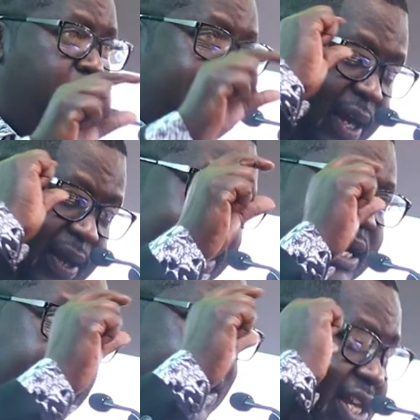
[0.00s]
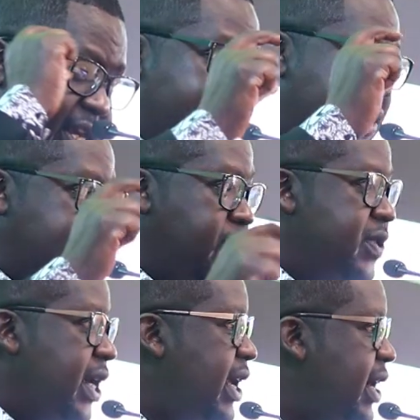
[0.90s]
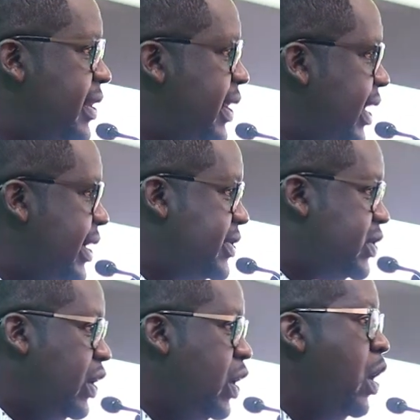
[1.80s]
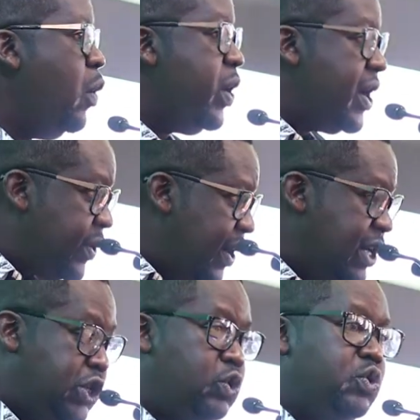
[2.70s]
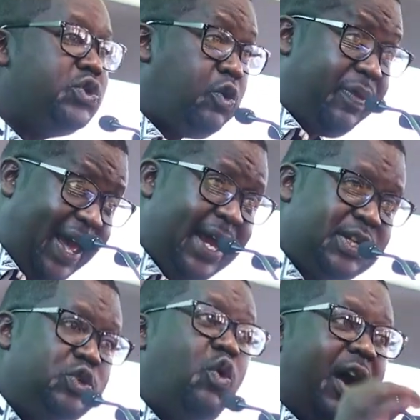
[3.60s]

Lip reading: We credit the years you've taken in the industry. We credit you so that you